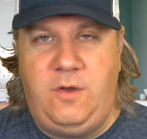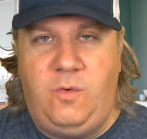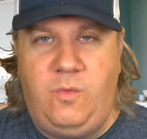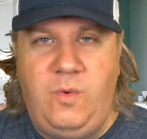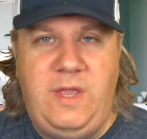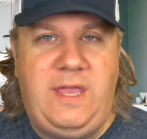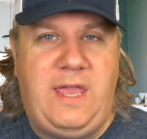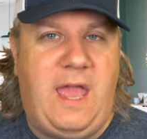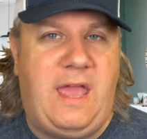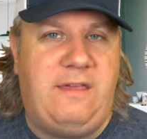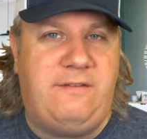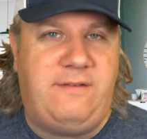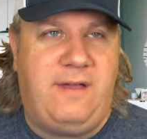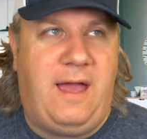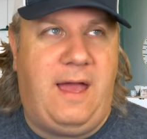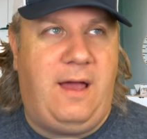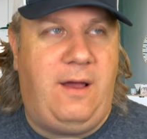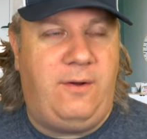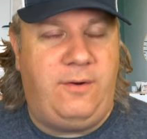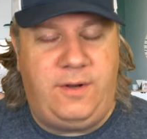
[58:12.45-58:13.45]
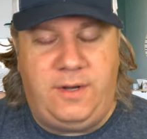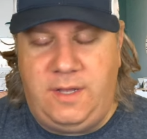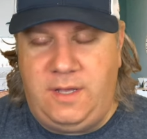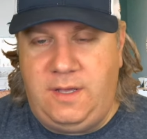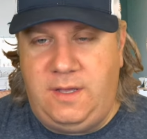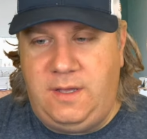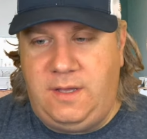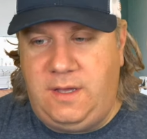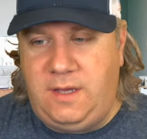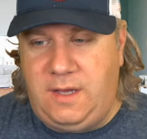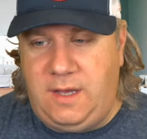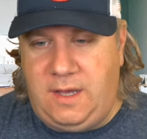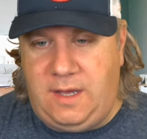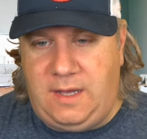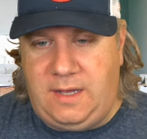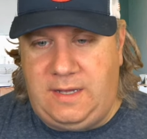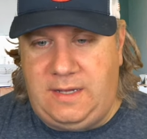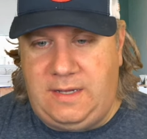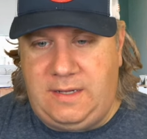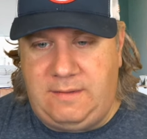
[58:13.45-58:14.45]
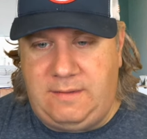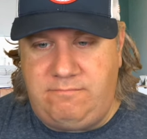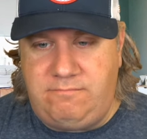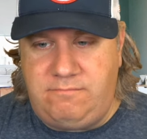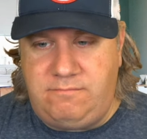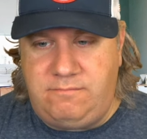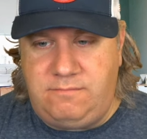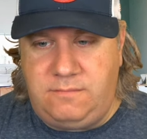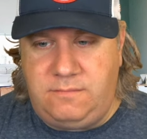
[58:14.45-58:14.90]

We gave out, um,